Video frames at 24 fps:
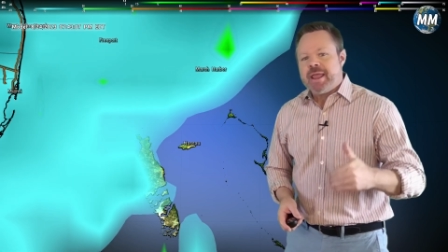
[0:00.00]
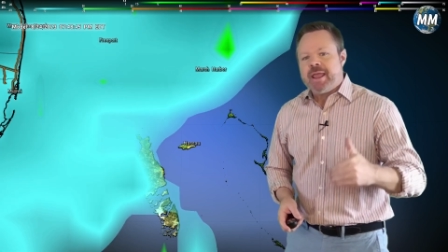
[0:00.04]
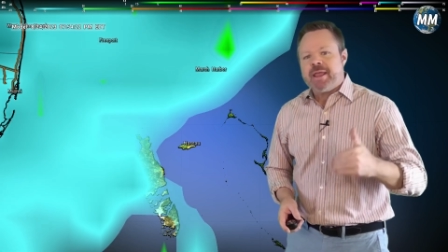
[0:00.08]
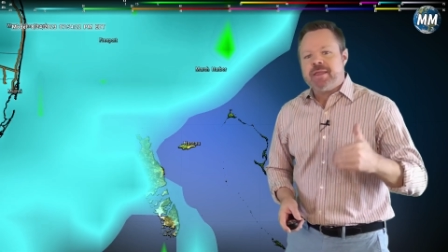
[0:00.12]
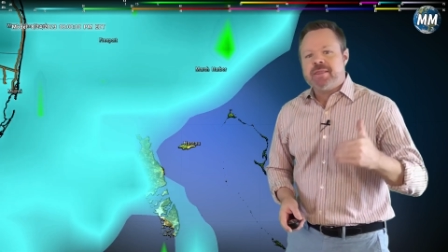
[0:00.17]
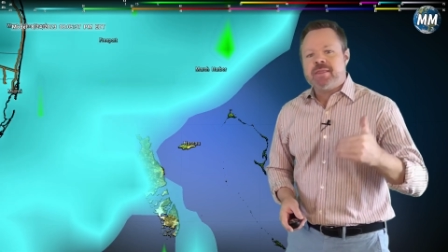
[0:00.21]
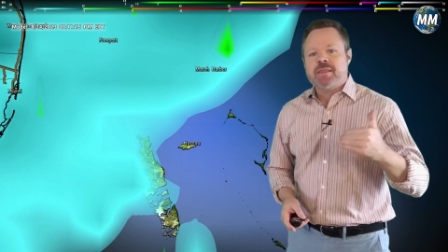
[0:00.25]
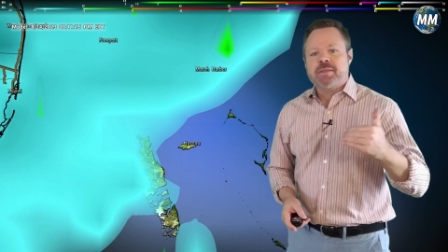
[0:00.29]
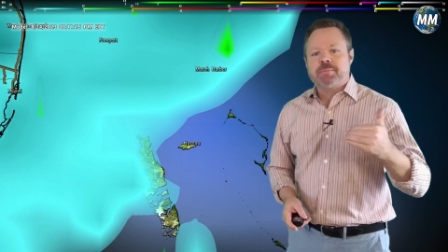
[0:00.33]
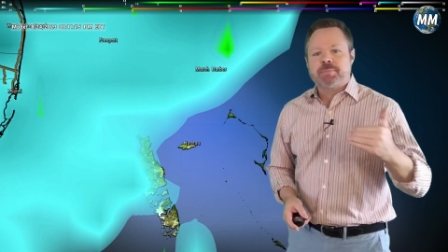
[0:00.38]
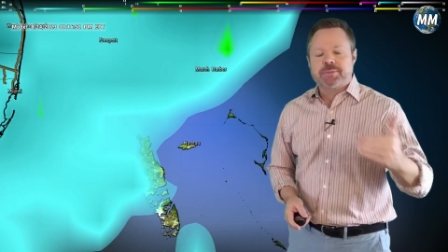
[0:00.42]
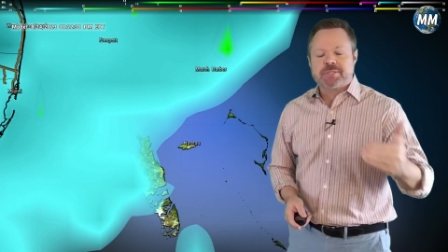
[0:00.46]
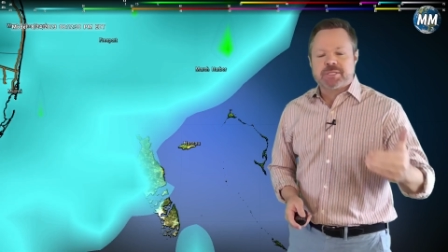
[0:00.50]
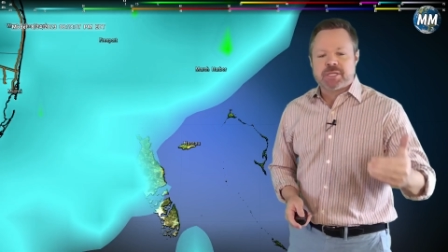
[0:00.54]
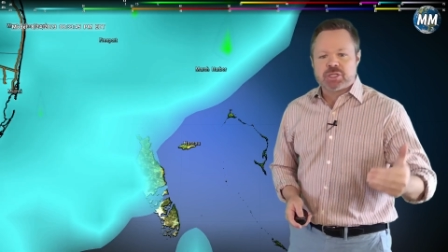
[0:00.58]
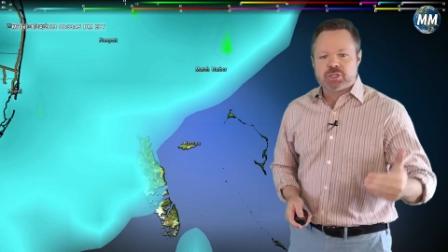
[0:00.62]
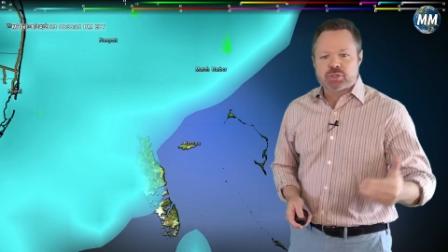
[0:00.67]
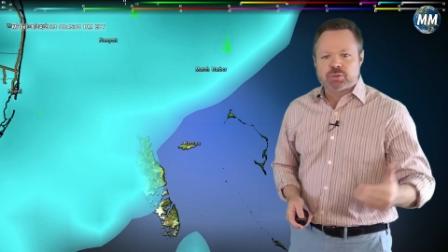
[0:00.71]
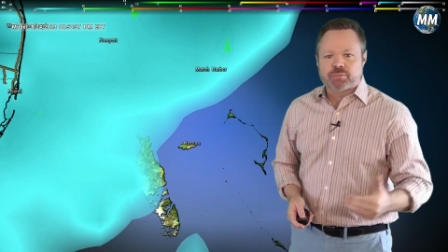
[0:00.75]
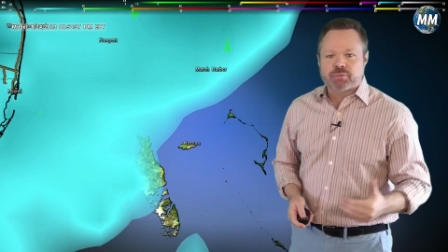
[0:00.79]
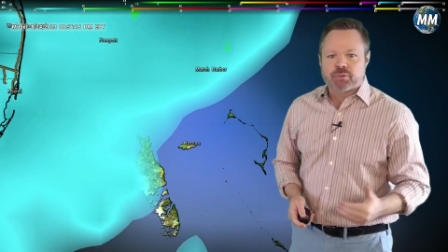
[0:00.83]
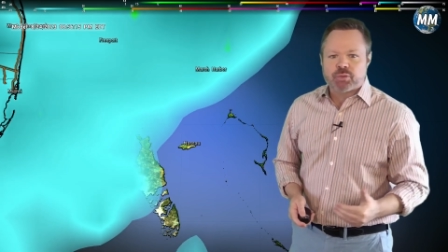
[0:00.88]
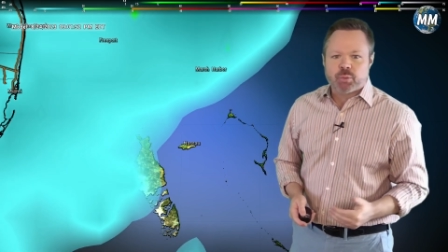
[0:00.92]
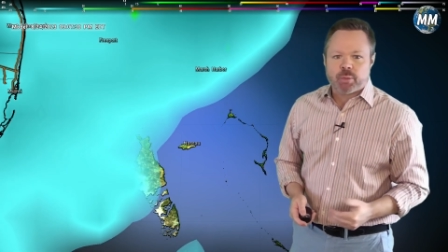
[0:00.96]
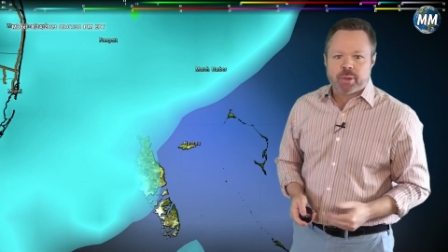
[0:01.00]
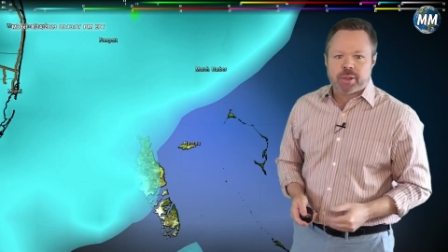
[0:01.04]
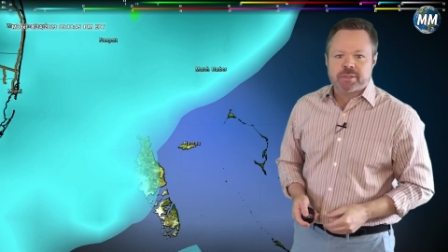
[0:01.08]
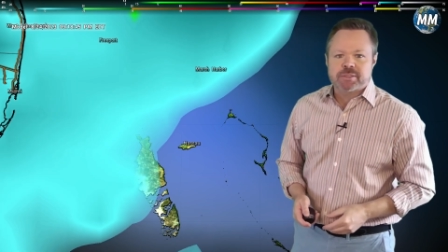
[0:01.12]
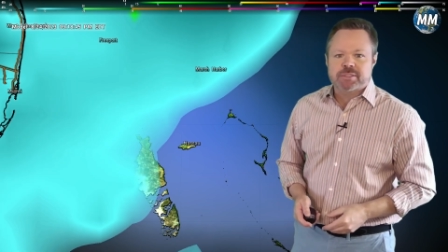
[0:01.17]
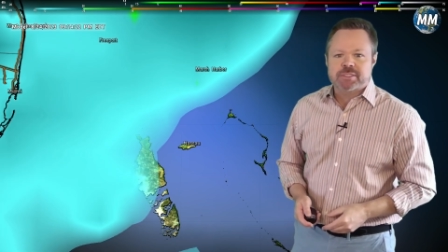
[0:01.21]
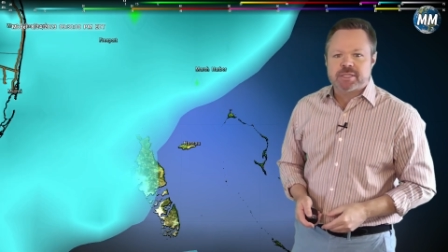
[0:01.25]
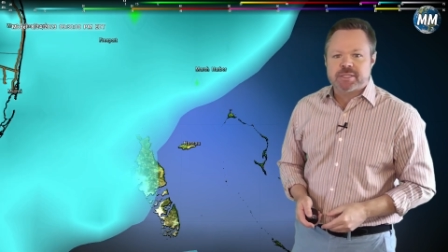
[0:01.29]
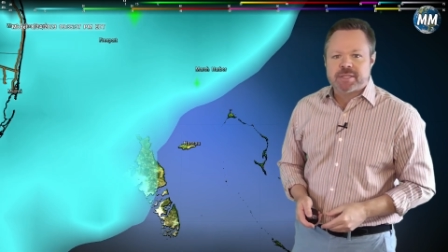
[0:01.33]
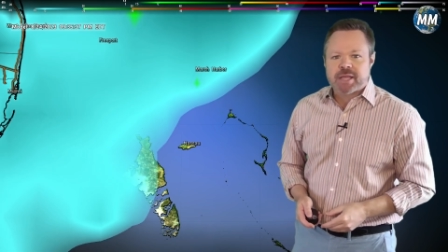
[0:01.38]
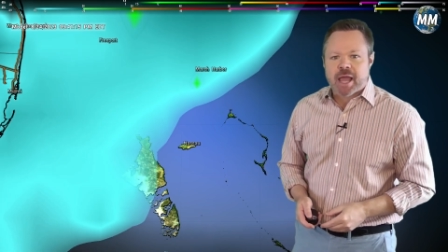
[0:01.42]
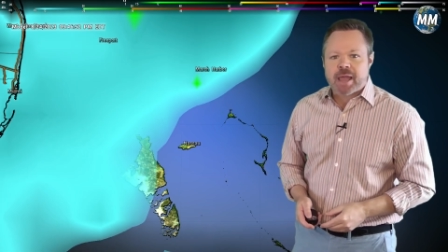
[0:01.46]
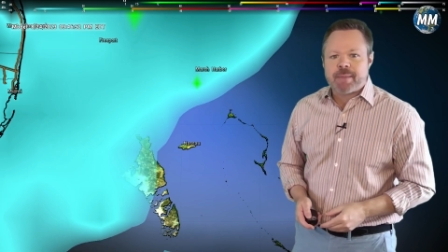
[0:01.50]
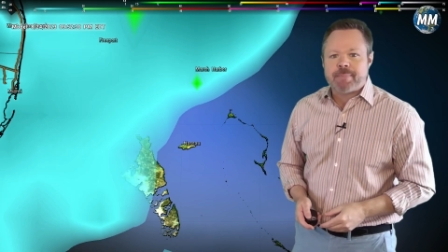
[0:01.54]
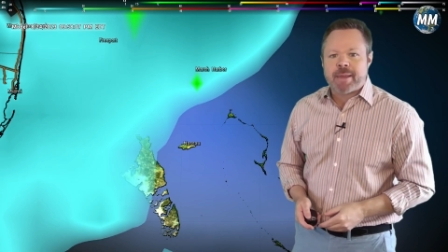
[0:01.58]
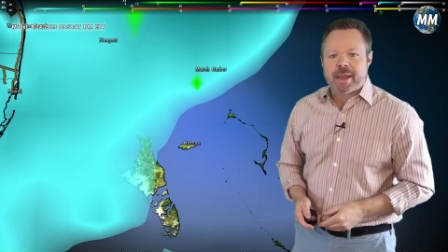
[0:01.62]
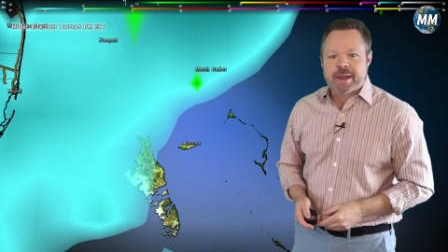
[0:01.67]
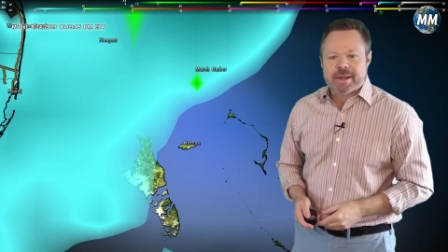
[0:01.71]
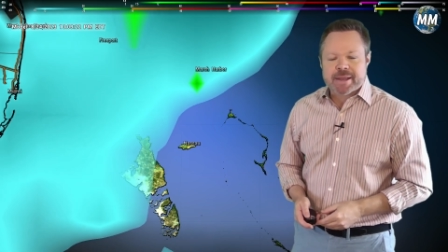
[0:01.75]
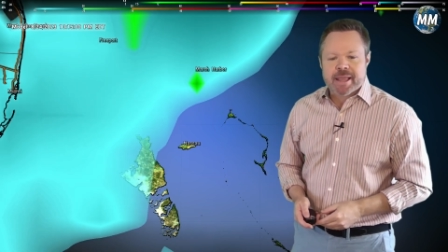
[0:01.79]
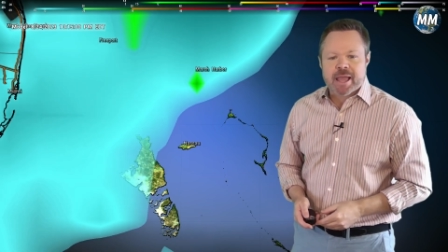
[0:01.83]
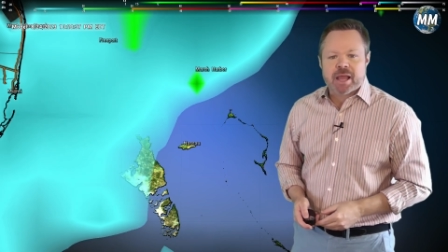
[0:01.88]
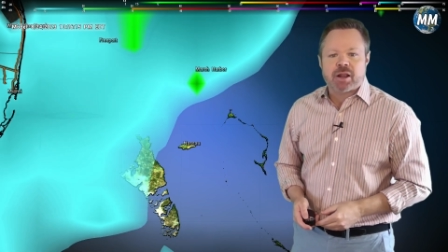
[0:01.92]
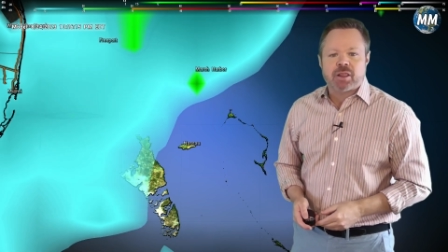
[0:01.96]
and then the potential for the winds to die
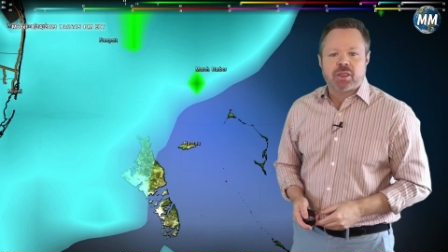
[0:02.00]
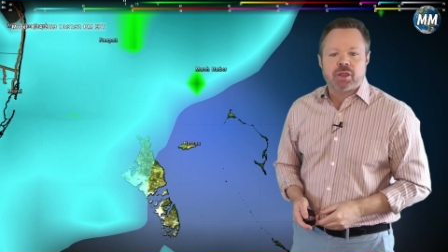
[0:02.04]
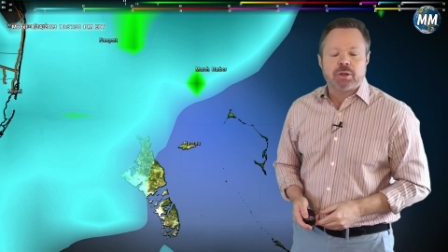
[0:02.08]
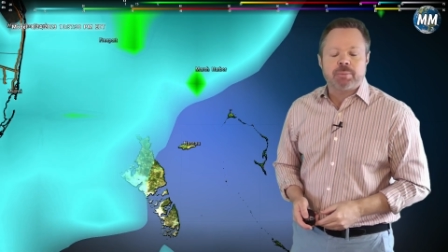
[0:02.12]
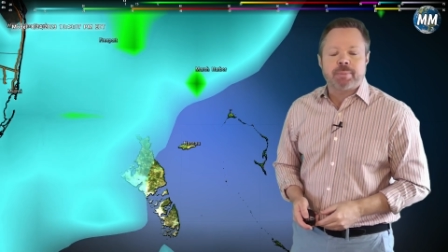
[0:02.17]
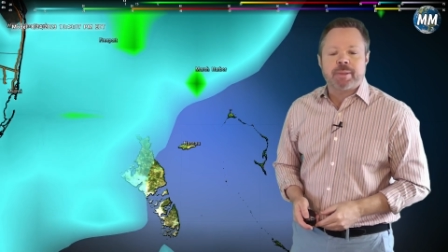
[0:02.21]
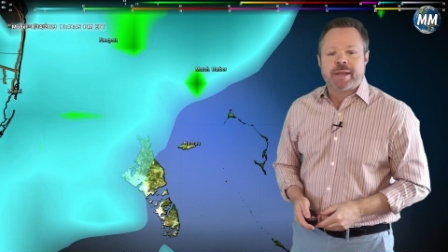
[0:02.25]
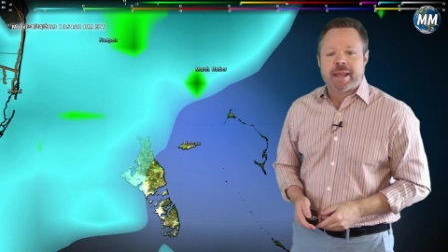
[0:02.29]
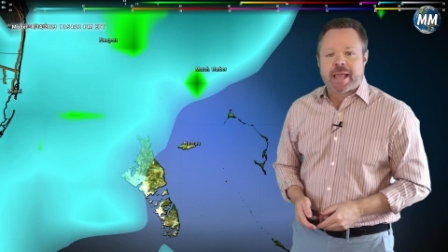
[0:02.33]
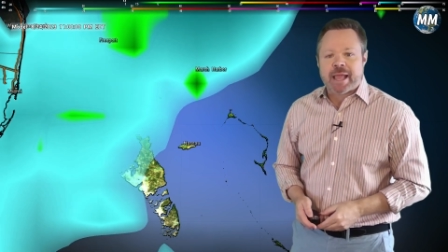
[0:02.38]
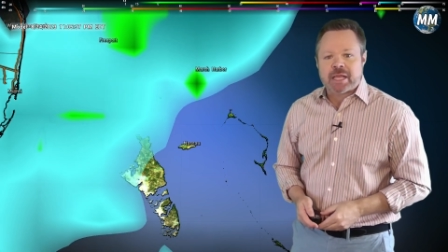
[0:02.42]
back down a little bit